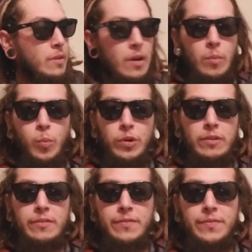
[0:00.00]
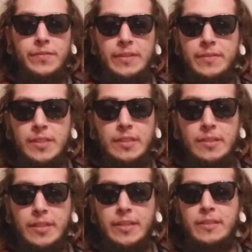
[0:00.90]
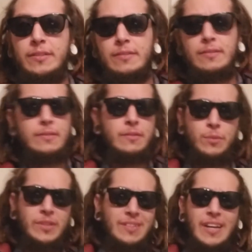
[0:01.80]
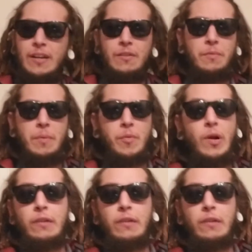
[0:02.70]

upward of 15 days, 20, I don't remember.